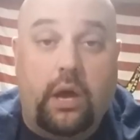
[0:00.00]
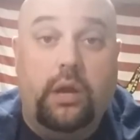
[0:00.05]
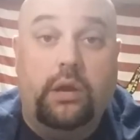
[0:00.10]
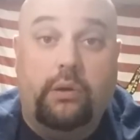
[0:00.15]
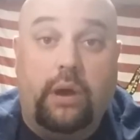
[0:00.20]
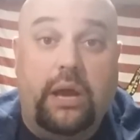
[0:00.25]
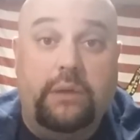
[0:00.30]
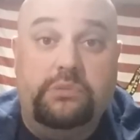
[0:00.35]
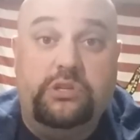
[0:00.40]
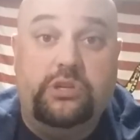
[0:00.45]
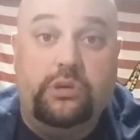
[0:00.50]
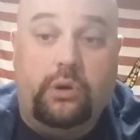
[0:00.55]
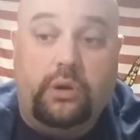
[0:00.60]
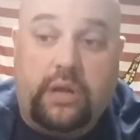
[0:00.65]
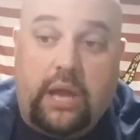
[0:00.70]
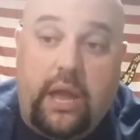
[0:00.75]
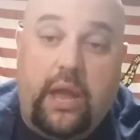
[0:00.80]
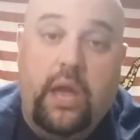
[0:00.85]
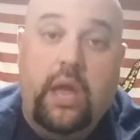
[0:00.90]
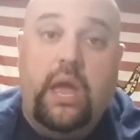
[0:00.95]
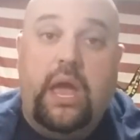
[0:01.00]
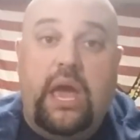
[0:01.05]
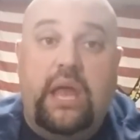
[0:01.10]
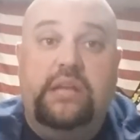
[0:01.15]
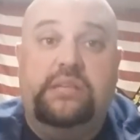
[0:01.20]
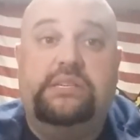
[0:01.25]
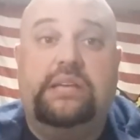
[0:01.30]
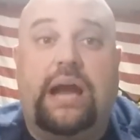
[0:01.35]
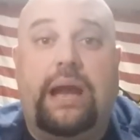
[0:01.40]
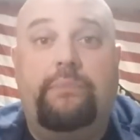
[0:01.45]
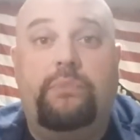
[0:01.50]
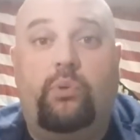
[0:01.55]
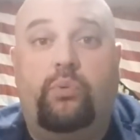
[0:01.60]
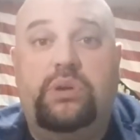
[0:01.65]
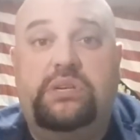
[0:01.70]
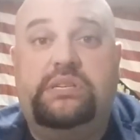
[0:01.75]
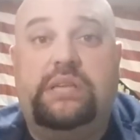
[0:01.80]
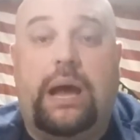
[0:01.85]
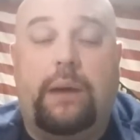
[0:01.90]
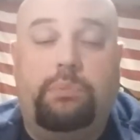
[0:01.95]
gun crimes too, okay? And it's time that
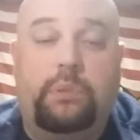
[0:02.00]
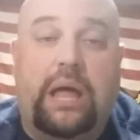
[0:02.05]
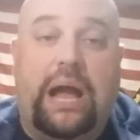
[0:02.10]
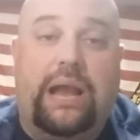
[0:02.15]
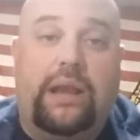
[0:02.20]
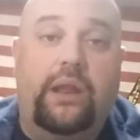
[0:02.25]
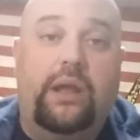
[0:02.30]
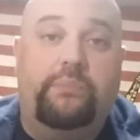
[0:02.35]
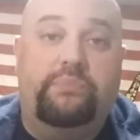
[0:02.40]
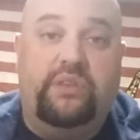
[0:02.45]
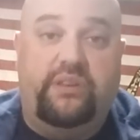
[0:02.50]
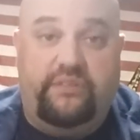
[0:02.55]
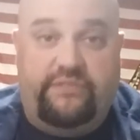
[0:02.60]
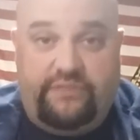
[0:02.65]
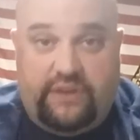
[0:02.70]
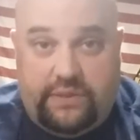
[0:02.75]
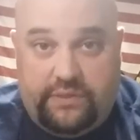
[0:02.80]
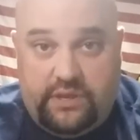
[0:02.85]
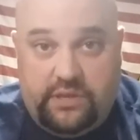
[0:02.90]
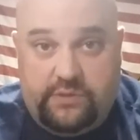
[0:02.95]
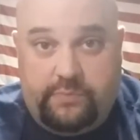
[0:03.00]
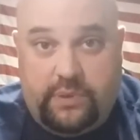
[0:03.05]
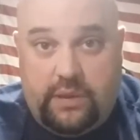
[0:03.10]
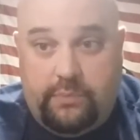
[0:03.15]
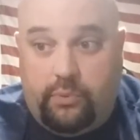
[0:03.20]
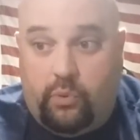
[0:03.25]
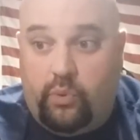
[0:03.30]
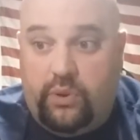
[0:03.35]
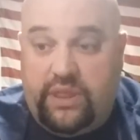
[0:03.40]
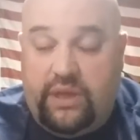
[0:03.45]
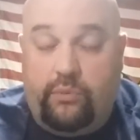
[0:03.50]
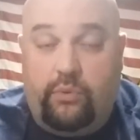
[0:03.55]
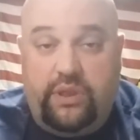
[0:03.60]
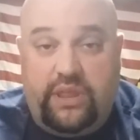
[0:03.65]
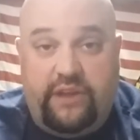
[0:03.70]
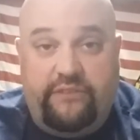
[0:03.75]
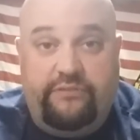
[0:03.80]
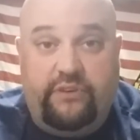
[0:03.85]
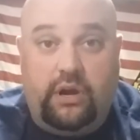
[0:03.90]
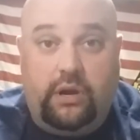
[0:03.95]
we stop lining up to defend these people when
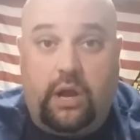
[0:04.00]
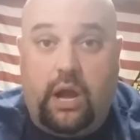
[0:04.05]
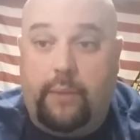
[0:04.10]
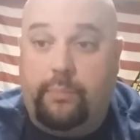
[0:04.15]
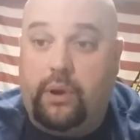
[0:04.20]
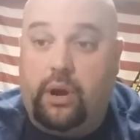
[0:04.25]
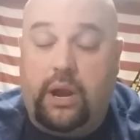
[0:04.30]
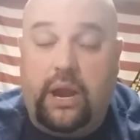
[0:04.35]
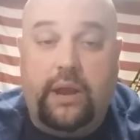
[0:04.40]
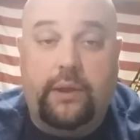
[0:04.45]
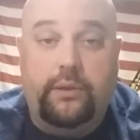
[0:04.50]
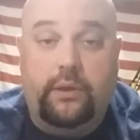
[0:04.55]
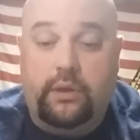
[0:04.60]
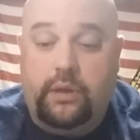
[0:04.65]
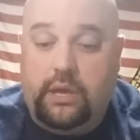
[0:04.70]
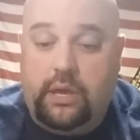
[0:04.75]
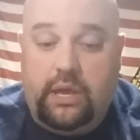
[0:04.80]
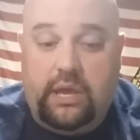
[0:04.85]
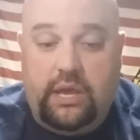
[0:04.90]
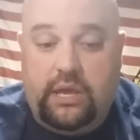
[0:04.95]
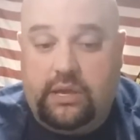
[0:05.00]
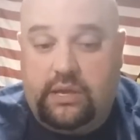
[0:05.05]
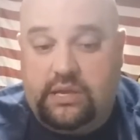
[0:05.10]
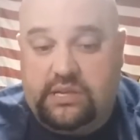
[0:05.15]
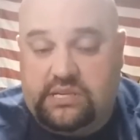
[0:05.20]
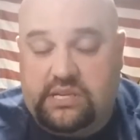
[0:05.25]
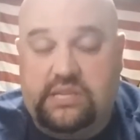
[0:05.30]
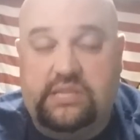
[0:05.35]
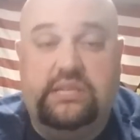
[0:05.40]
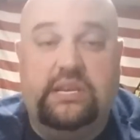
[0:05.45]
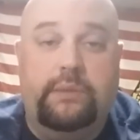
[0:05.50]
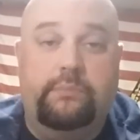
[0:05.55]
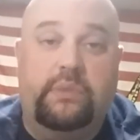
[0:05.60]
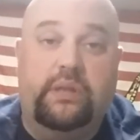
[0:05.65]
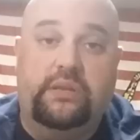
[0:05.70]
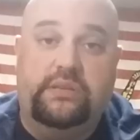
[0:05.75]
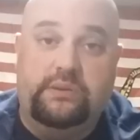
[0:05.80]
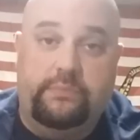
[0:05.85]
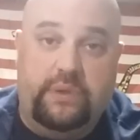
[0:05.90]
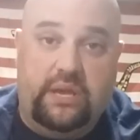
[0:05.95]
they fuck up, all right? Because it
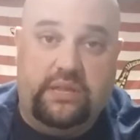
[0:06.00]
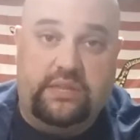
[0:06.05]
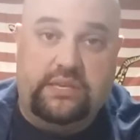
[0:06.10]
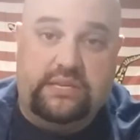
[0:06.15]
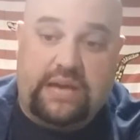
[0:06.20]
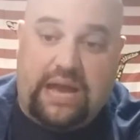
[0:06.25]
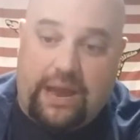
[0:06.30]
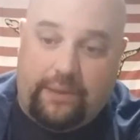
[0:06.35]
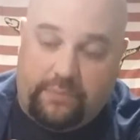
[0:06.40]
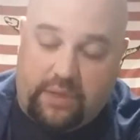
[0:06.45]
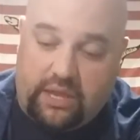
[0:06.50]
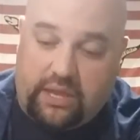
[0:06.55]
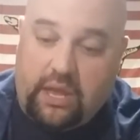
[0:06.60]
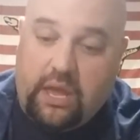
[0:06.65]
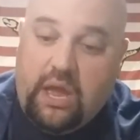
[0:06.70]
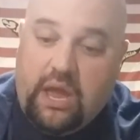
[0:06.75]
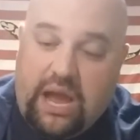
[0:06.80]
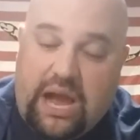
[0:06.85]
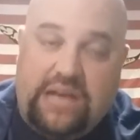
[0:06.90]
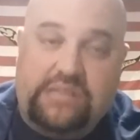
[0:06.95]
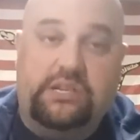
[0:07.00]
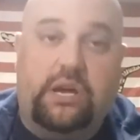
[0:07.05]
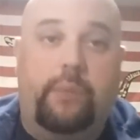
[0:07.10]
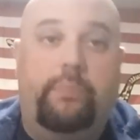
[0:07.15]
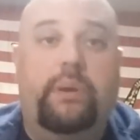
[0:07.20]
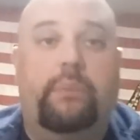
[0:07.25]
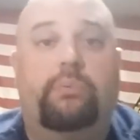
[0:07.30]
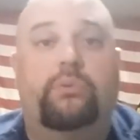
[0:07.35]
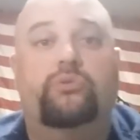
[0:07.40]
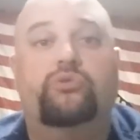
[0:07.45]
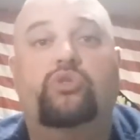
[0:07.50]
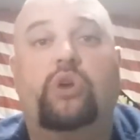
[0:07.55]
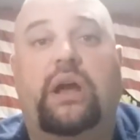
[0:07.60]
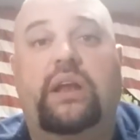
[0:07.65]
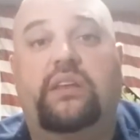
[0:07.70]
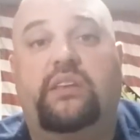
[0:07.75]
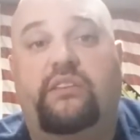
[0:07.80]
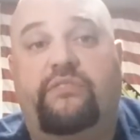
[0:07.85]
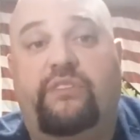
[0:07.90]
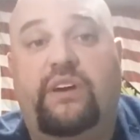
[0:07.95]
seemed to me at the time like I saw people
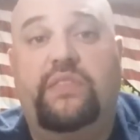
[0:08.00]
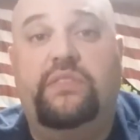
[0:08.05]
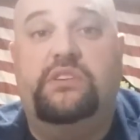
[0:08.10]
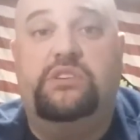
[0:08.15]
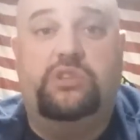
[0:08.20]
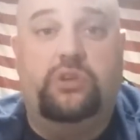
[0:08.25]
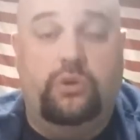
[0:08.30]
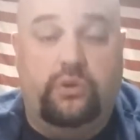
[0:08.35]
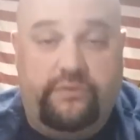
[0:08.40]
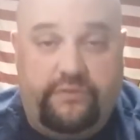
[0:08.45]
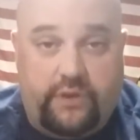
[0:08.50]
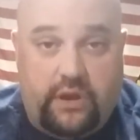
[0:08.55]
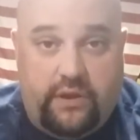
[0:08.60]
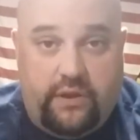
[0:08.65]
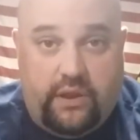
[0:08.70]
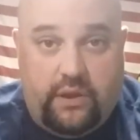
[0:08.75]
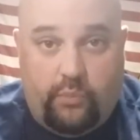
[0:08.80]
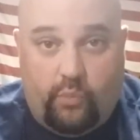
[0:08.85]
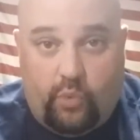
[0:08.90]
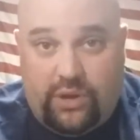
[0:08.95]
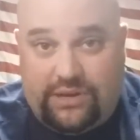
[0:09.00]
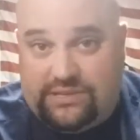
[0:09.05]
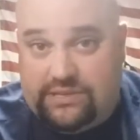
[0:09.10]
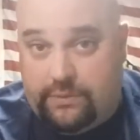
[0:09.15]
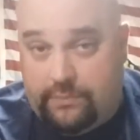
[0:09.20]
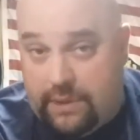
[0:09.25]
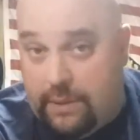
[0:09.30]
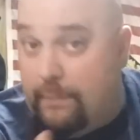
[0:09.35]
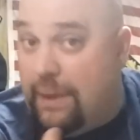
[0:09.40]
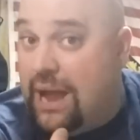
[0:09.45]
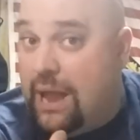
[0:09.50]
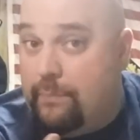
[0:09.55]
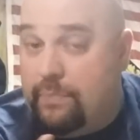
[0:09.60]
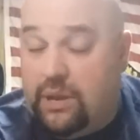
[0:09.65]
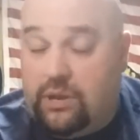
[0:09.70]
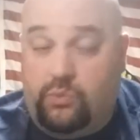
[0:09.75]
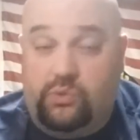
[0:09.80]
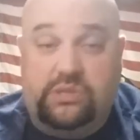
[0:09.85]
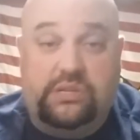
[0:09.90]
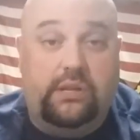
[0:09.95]
trying to defend this dude in what, in my
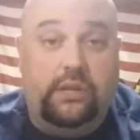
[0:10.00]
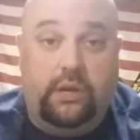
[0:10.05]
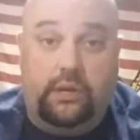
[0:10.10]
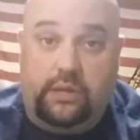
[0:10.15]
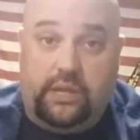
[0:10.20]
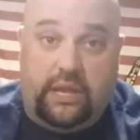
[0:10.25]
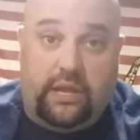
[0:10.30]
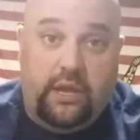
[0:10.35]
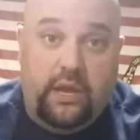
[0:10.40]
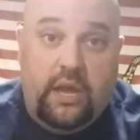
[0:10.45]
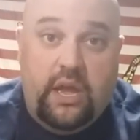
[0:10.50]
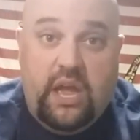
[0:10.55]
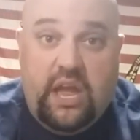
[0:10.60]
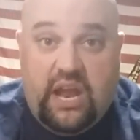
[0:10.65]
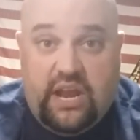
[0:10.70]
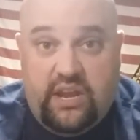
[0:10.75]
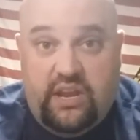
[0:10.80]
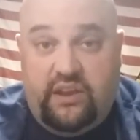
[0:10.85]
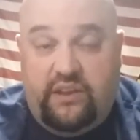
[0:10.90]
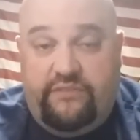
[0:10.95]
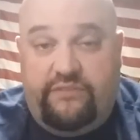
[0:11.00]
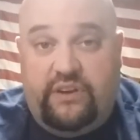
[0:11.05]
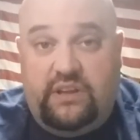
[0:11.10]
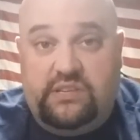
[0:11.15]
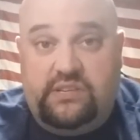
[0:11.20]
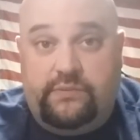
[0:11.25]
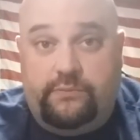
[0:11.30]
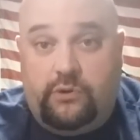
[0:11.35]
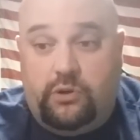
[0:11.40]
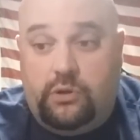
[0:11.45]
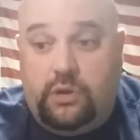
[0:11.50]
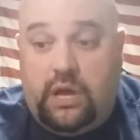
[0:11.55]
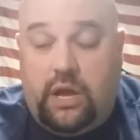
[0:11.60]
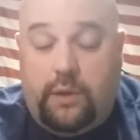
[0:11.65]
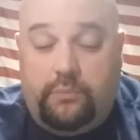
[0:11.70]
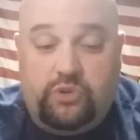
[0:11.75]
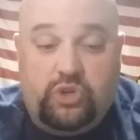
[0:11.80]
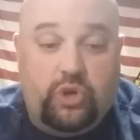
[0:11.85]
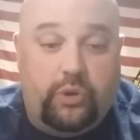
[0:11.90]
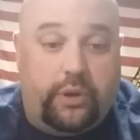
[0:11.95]
opinion, was clearly an
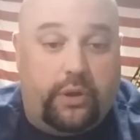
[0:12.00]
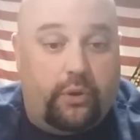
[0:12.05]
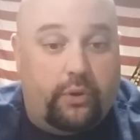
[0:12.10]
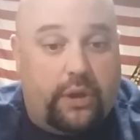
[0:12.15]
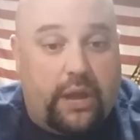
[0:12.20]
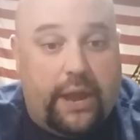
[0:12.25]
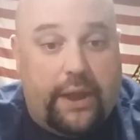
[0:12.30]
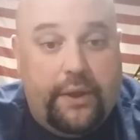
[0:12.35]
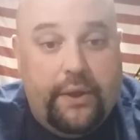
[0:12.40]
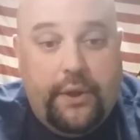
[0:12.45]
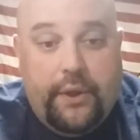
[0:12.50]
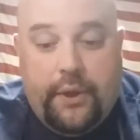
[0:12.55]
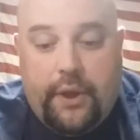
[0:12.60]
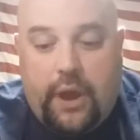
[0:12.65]
indefensible shooting, okay?